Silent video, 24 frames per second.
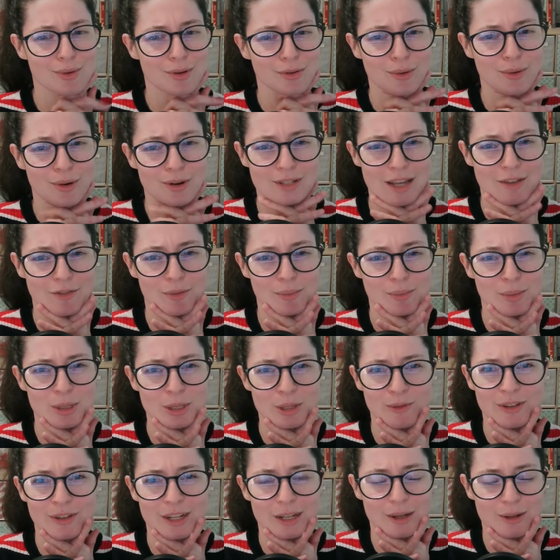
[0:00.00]
We of course have a
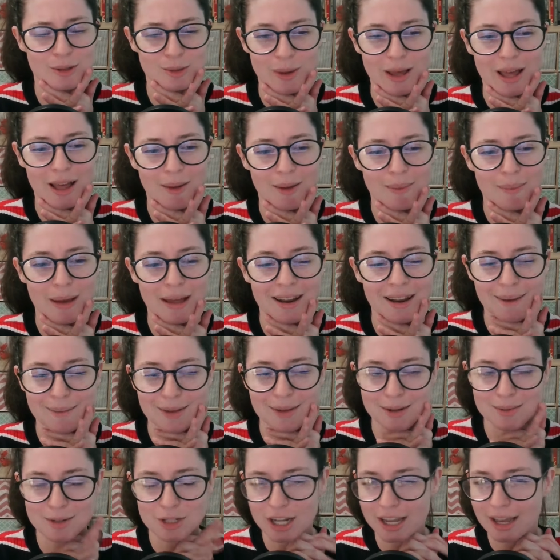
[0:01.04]
music video as well, but I'm going
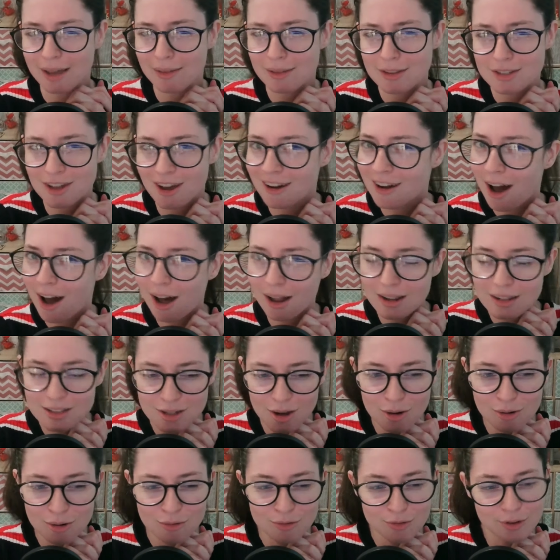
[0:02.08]
to be checking out the song on its
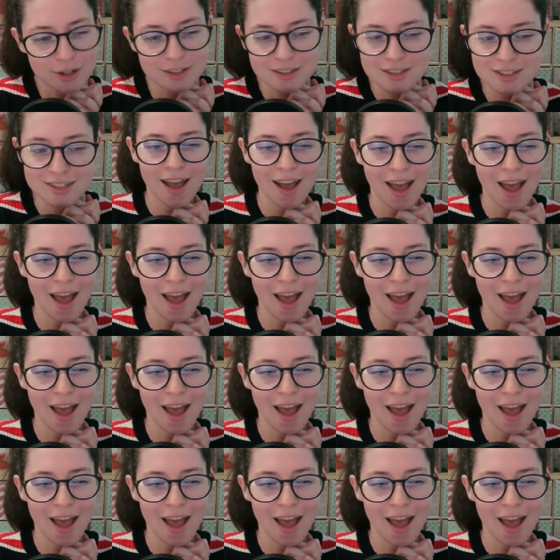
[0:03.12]
own first,